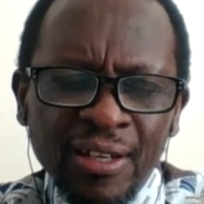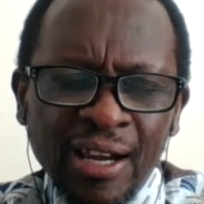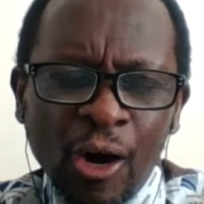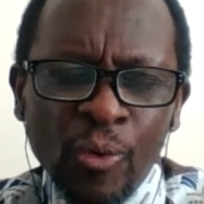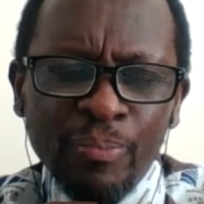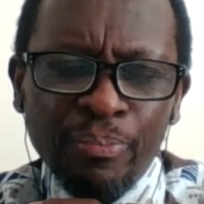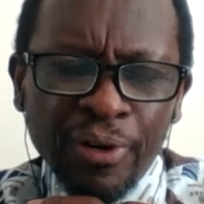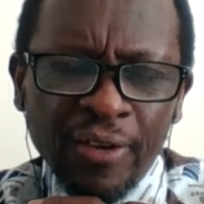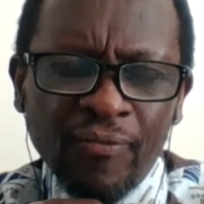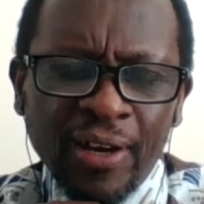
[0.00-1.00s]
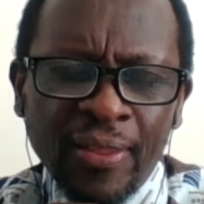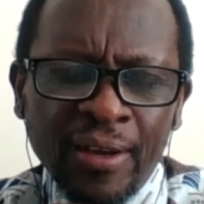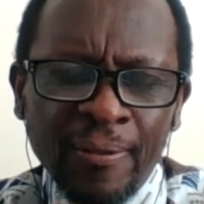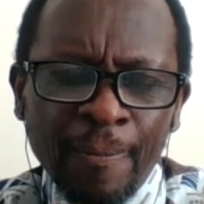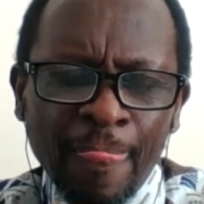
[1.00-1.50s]
How we pray, Father,
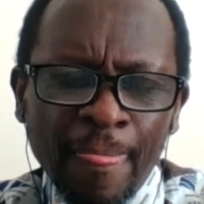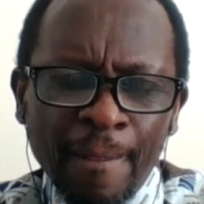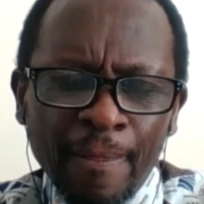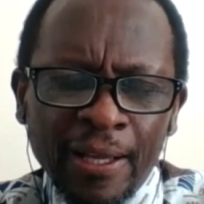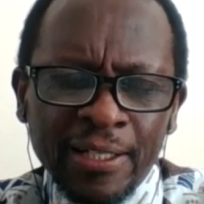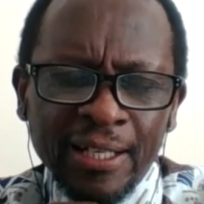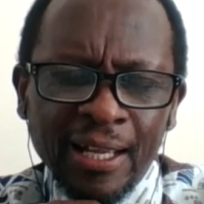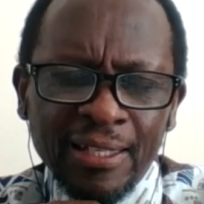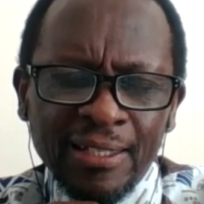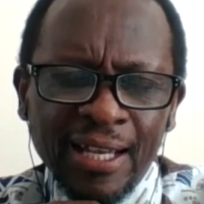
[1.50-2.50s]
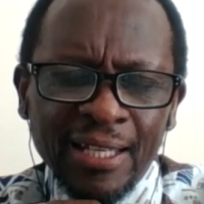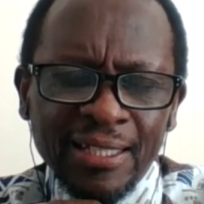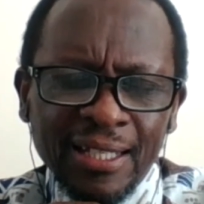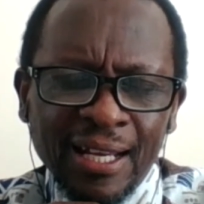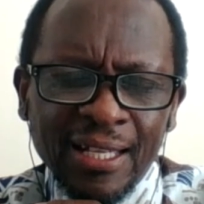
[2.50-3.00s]
that
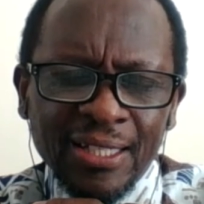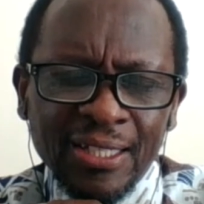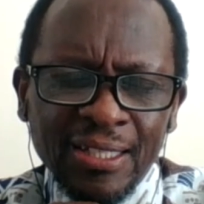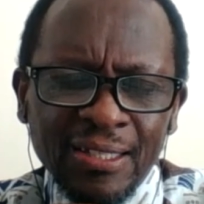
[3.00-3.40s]
just as